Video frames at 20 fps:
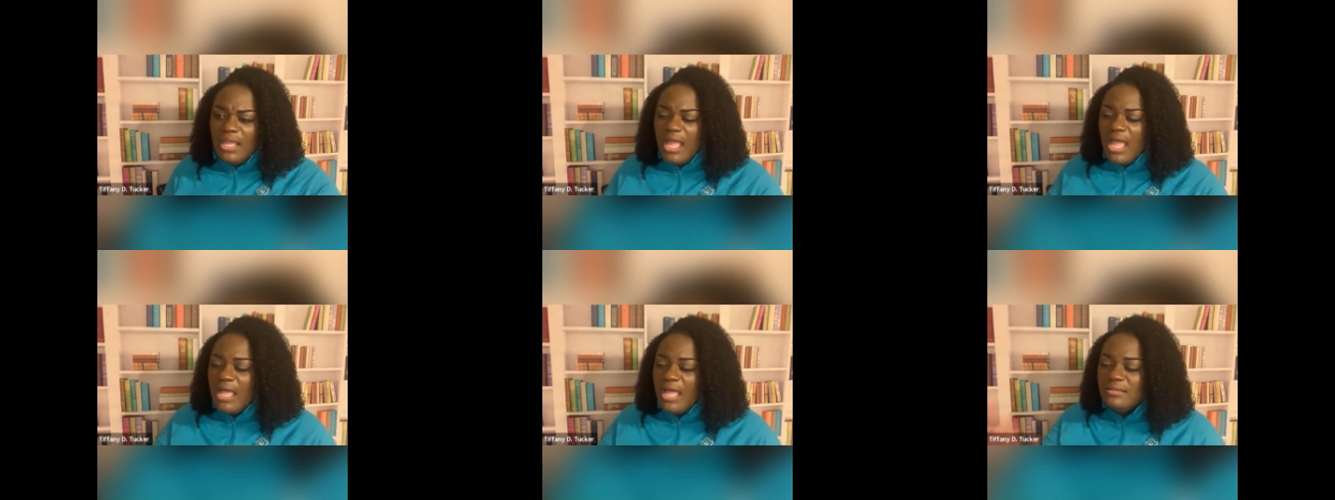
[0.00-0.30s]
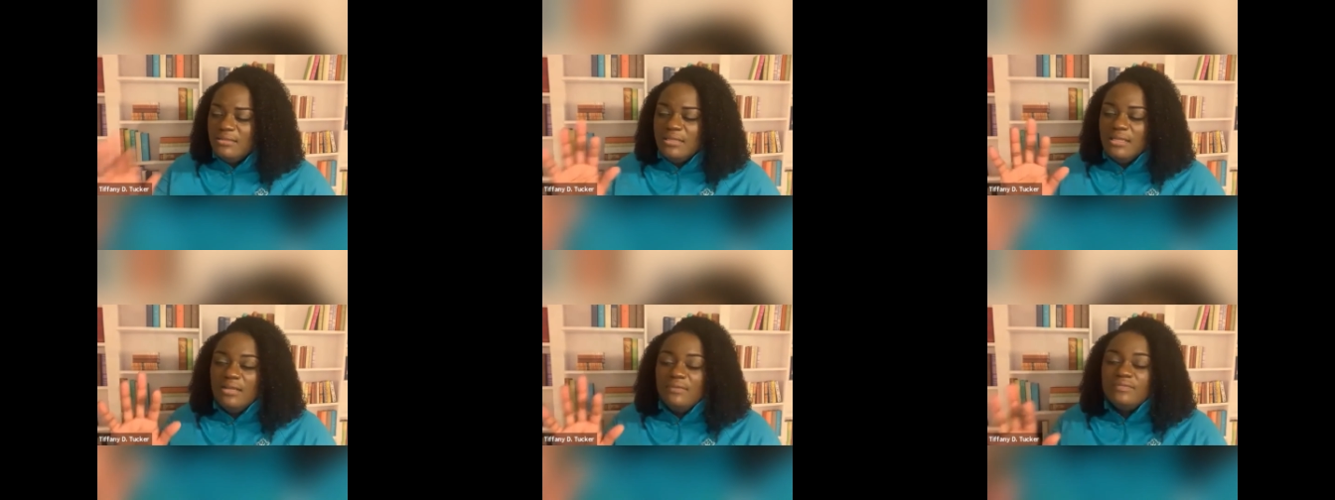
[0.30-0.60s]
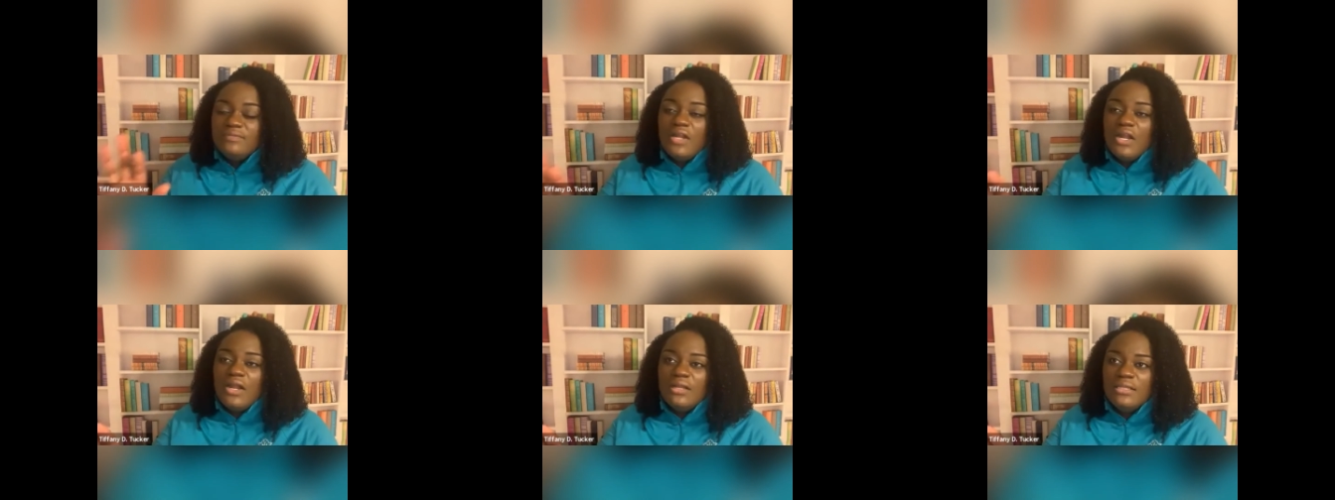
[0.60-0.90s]
I
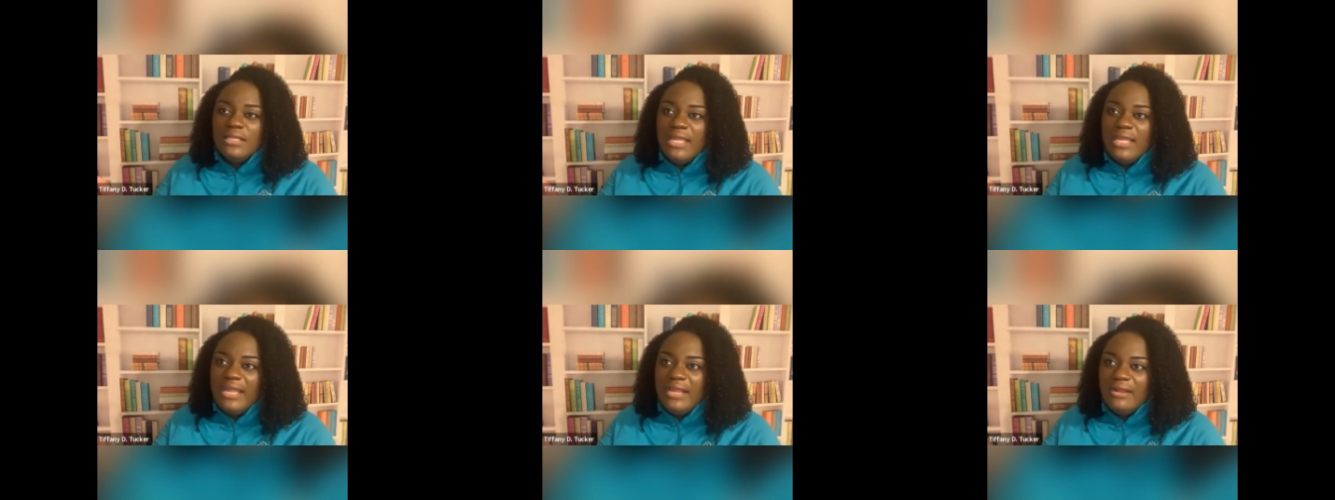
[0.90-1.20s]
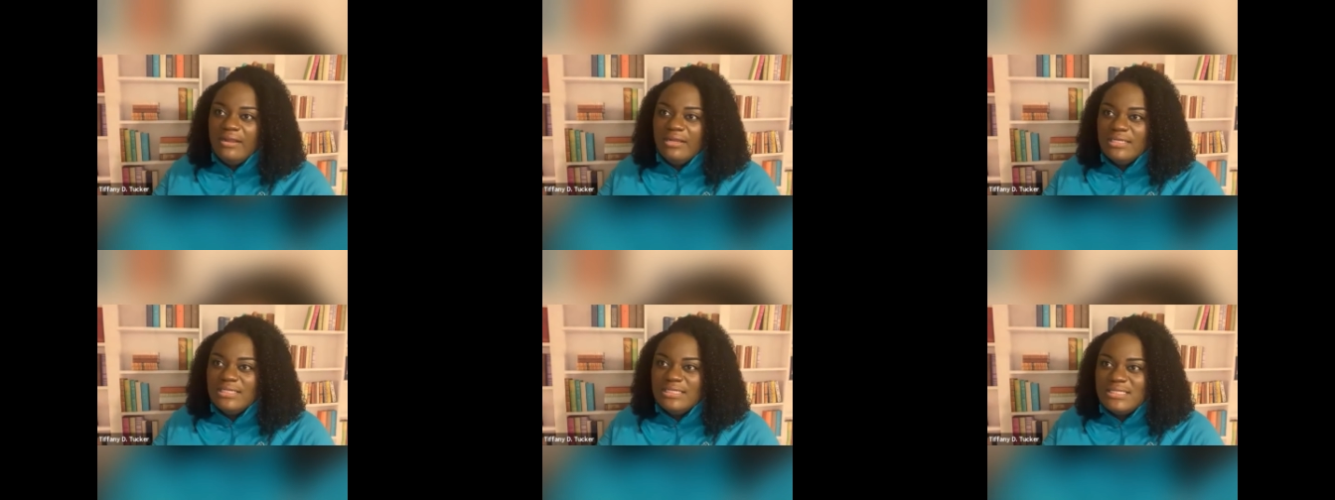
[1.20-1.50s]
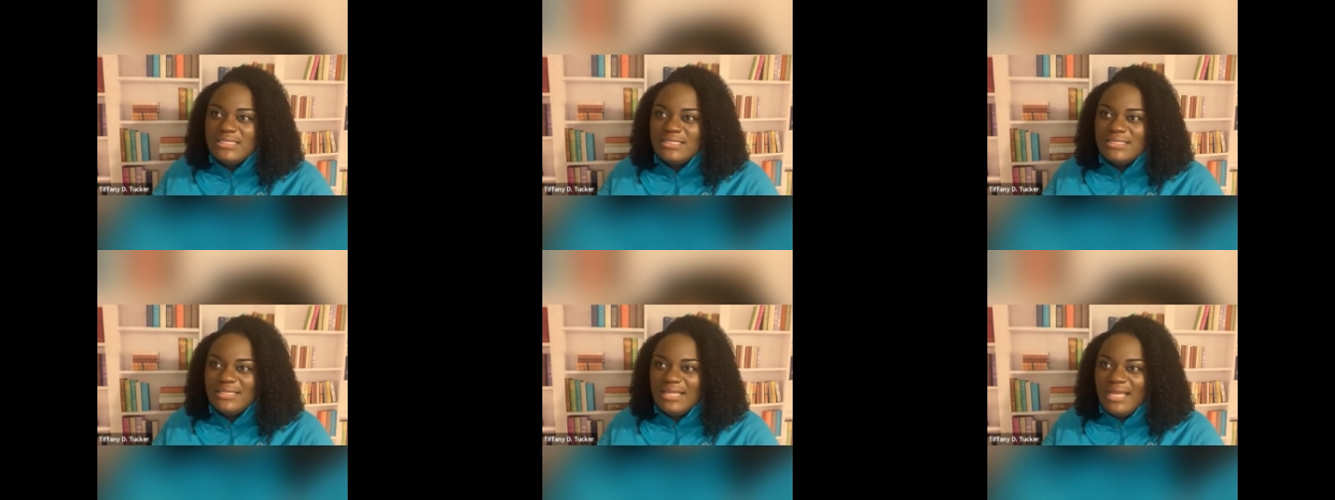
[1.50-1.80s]
love Carla
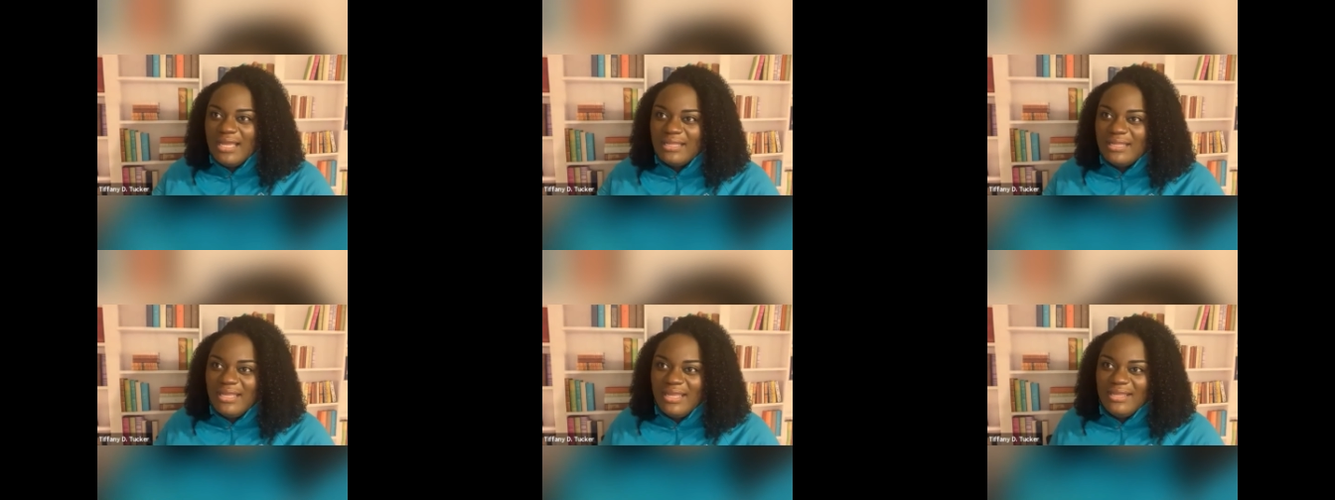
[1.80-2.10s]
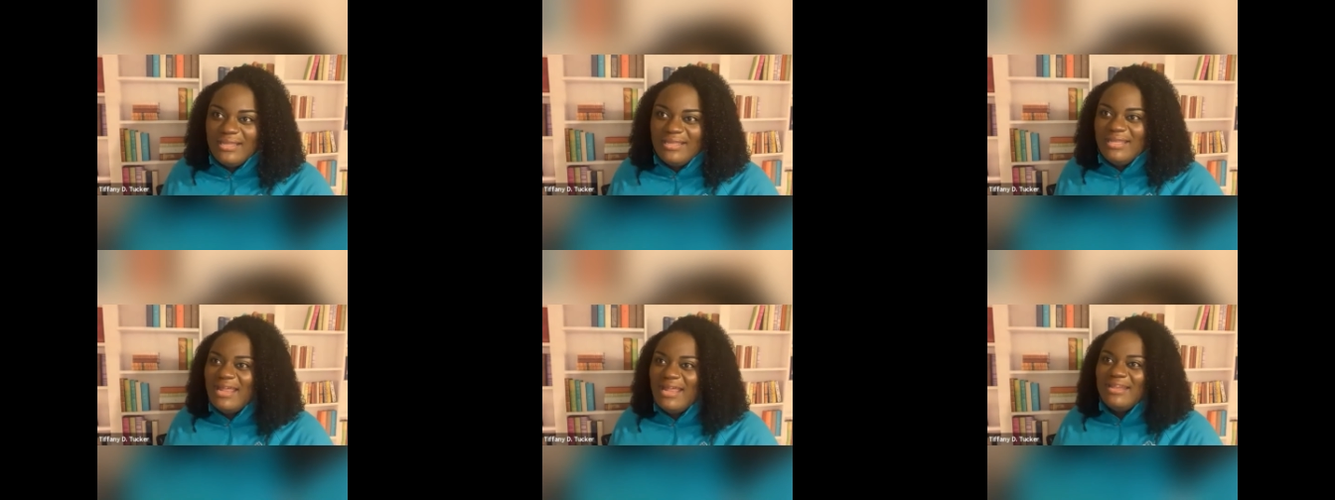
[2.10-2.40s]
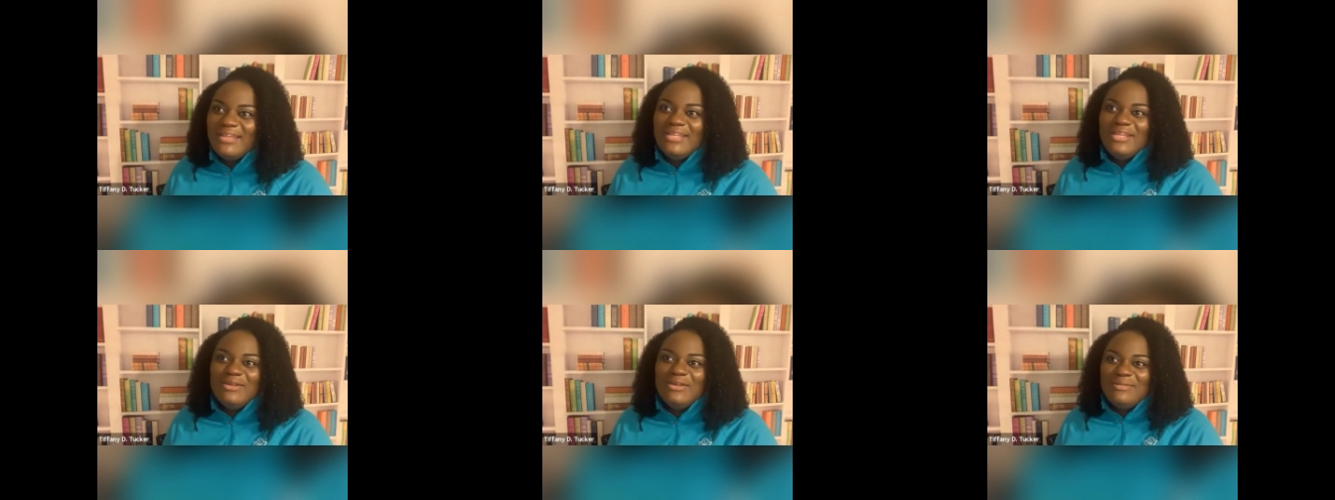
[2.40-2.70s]
Harris. I can't get
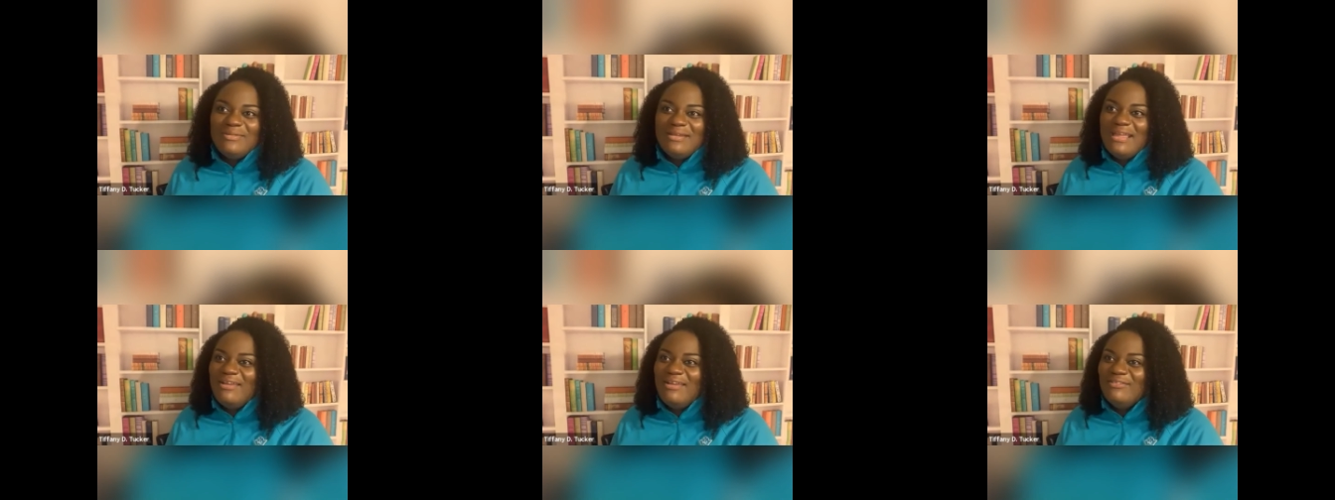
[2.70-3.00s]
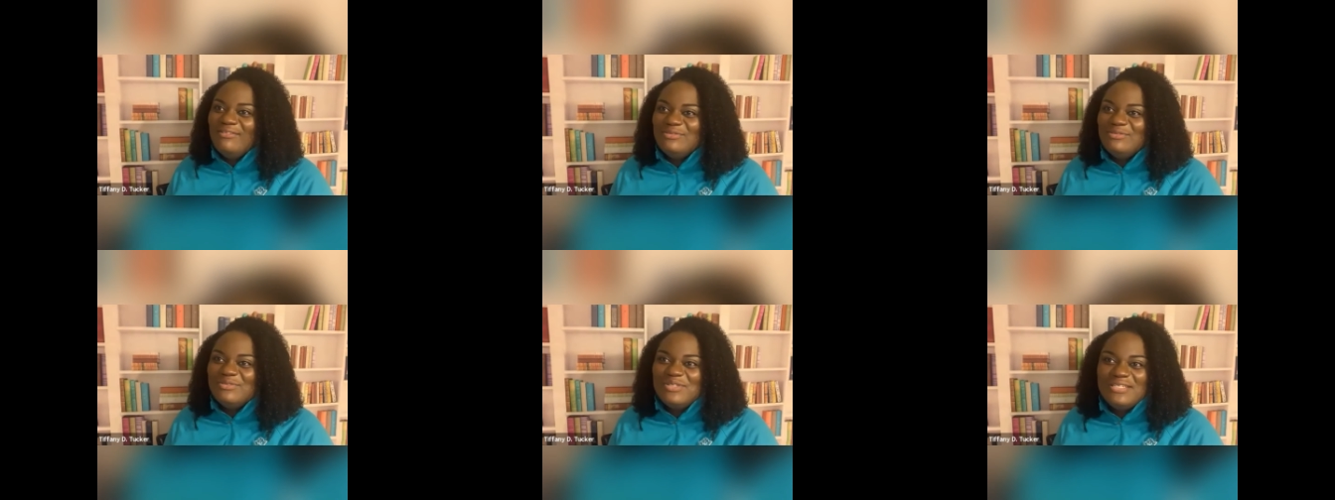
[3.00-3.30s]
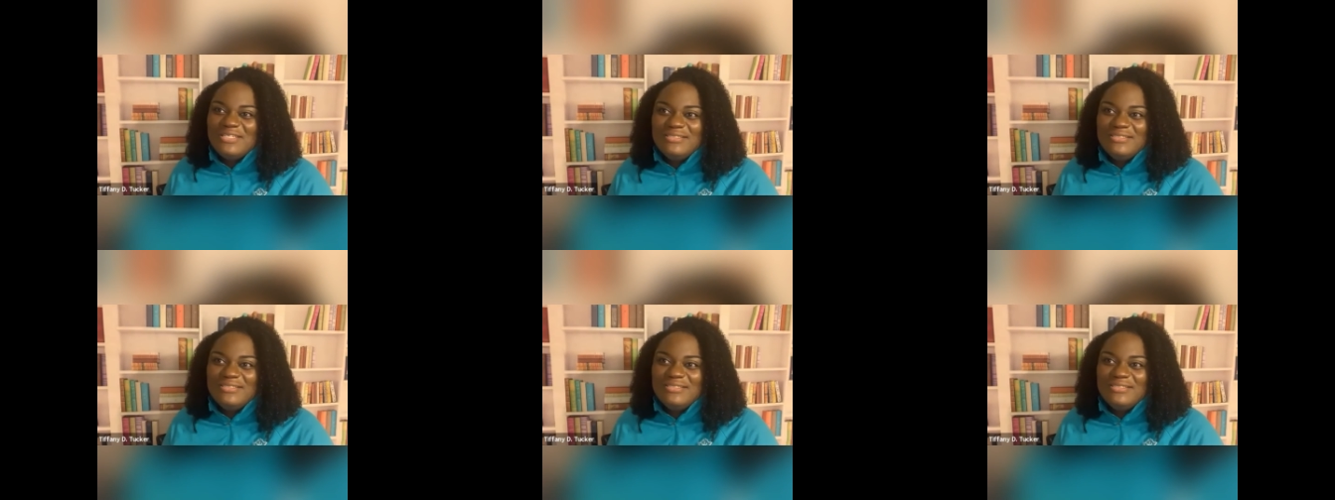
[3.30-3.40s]
out of here without